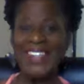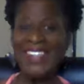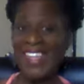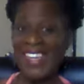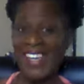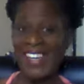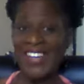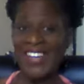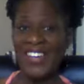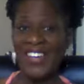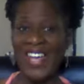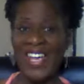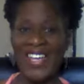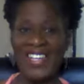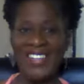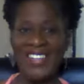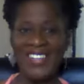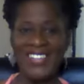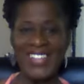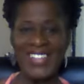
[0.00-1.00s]
there
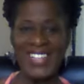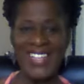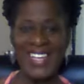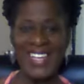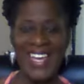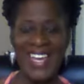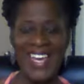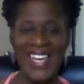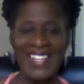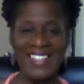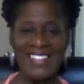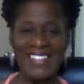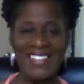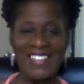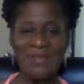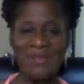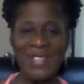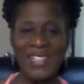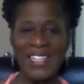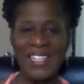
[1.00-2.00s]
and looking at
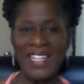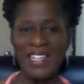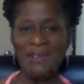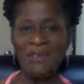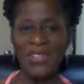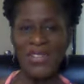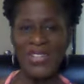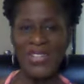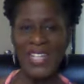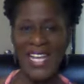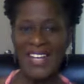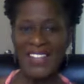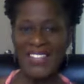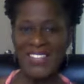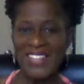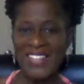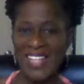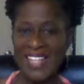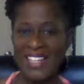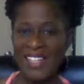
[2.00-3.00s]
something that I'm doing
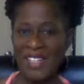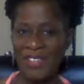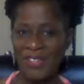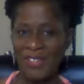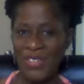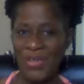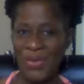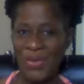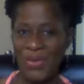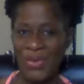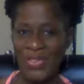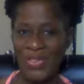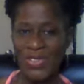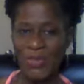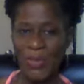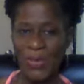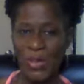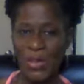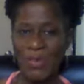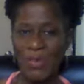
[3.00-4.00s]
outside of the
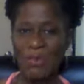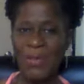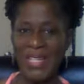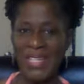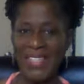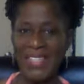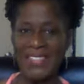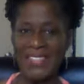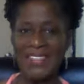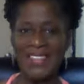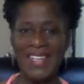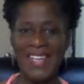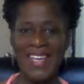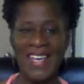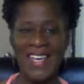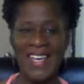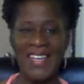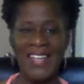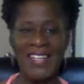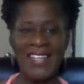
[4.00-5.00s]
workplace
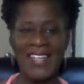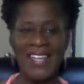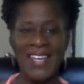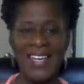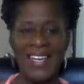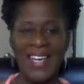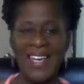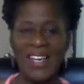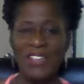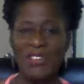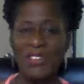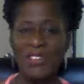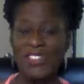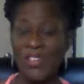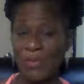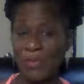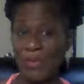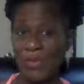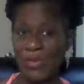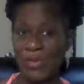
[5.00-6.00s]
and
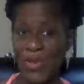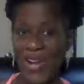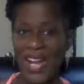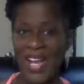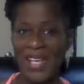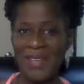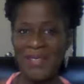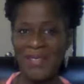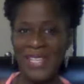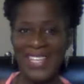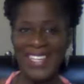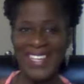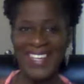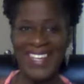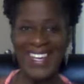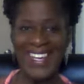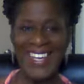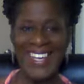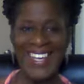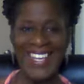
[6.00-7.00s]

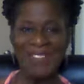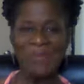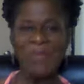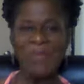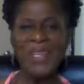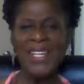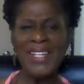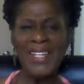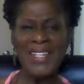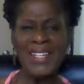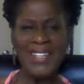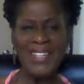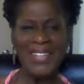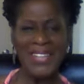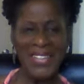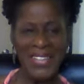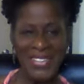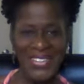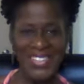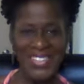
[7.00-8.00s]
subscribing and being
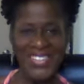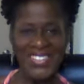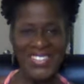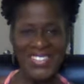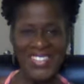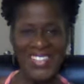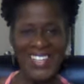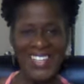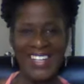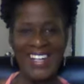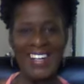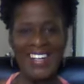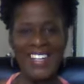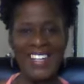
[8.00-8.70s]
encouraging.